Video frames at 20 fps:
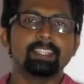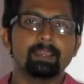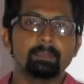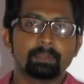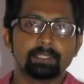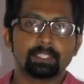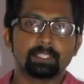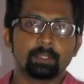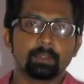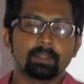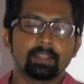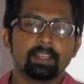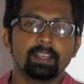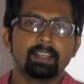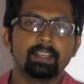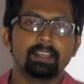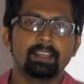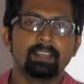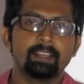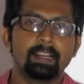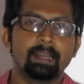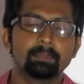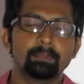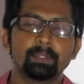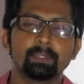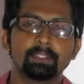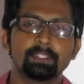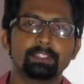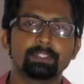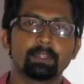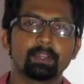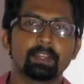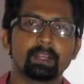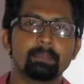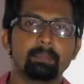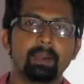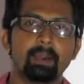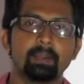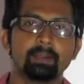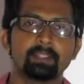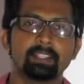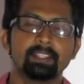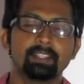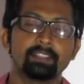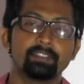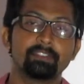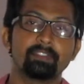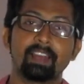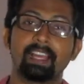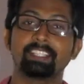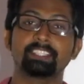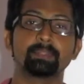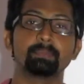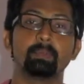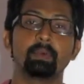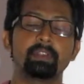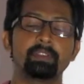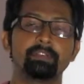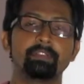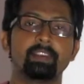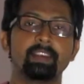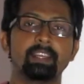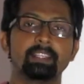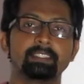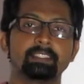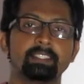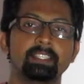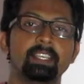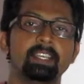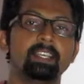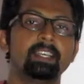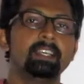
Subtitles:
episode, I'm going to talk about flash modifiers